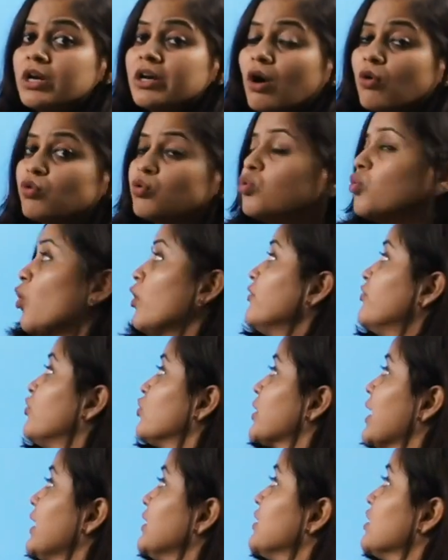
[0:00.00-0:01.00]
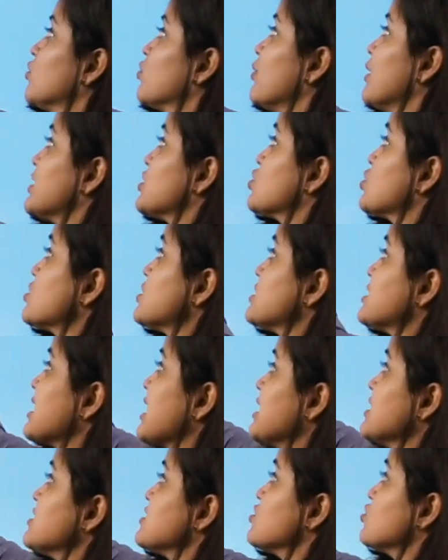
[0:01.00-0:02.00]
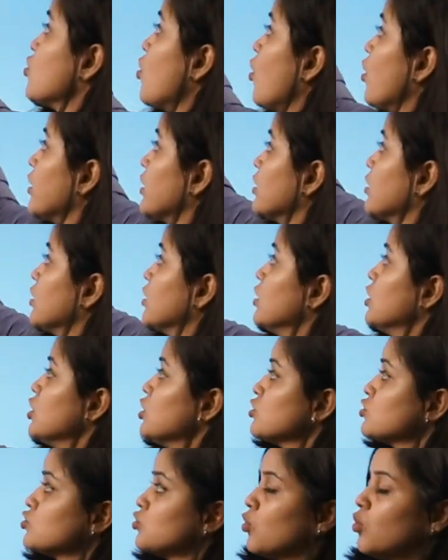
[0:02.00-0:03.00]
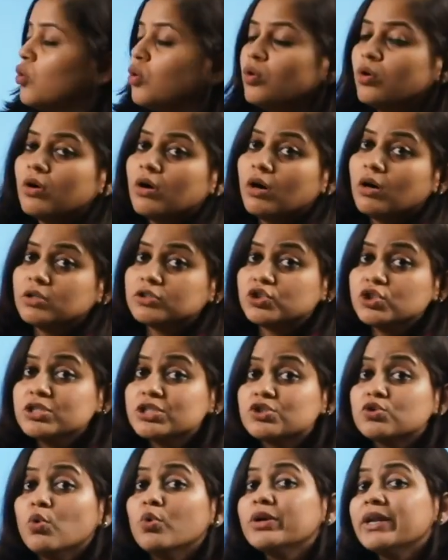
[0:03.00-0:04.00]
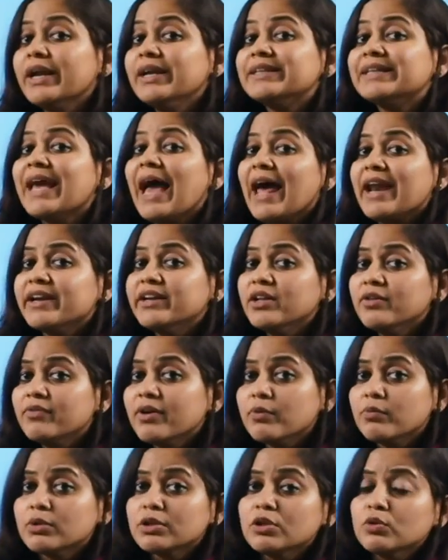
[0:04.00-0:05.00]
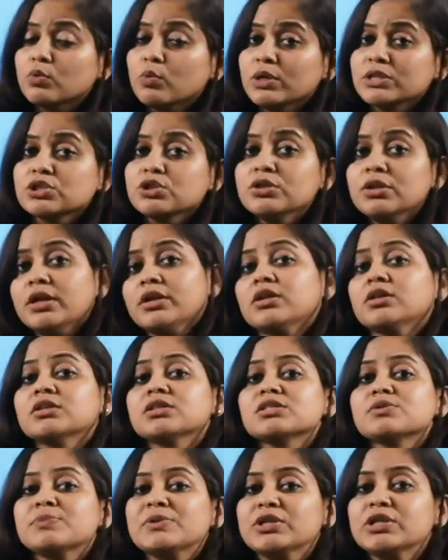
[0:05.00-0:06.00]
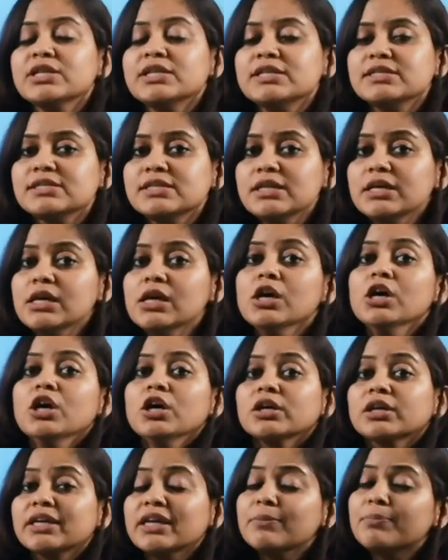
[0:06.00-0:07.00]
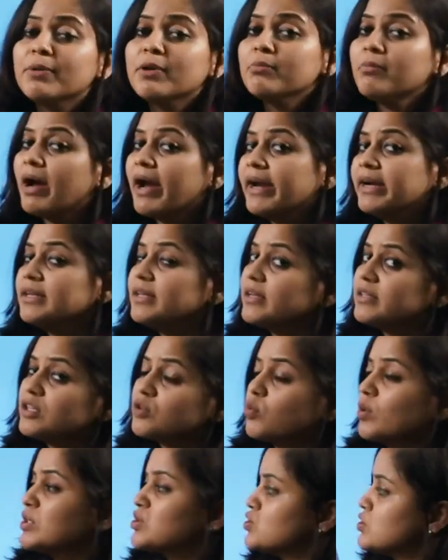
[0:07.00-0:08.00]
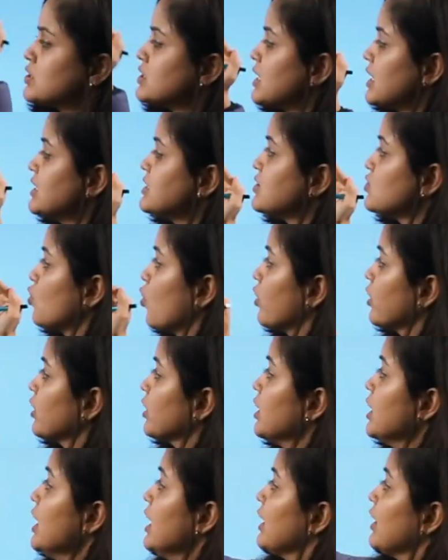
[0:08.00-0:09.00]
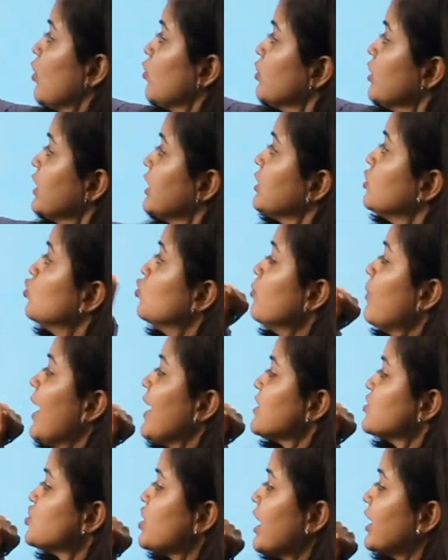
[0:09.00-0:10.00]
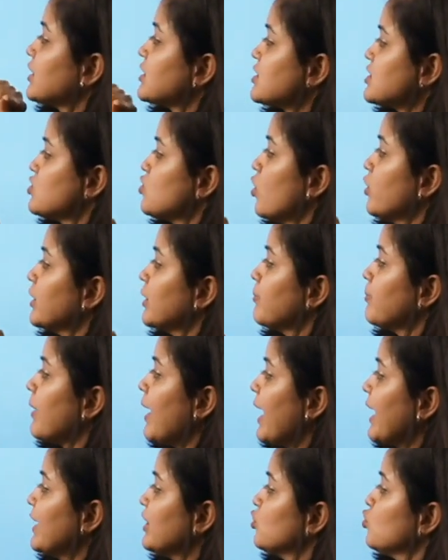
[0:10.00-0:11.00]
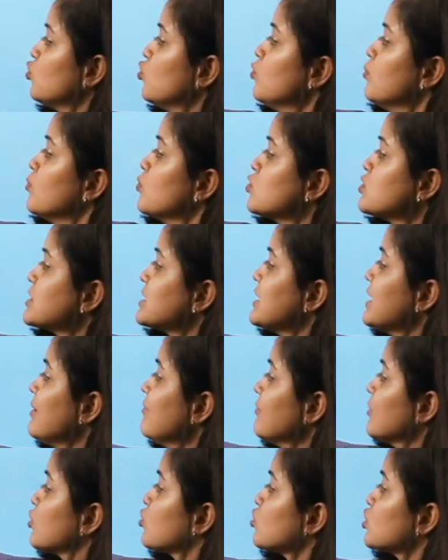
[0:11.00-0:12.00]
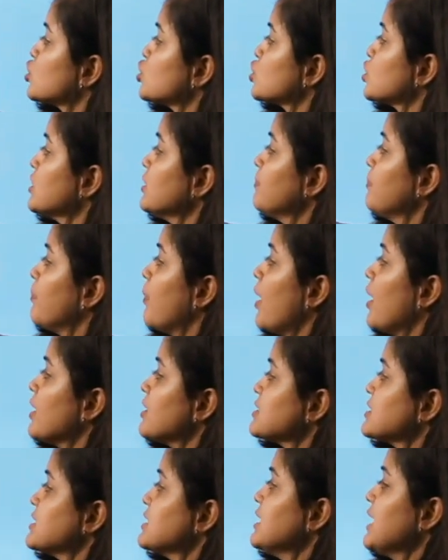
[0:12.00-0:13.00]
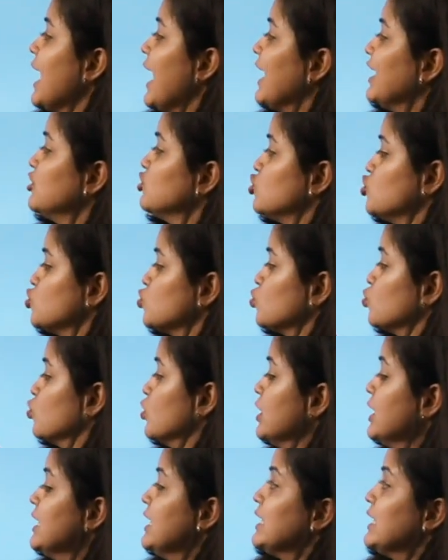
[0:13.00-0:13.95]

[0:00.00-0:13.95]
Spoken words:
Now, do not forget the question says not. So, just don't get carried away with the question that it is pretty easy. Keep in mind that the question says not. Now, the Hindu Marriage Act does not apply to Muslim, Christian, Parsi and Jew.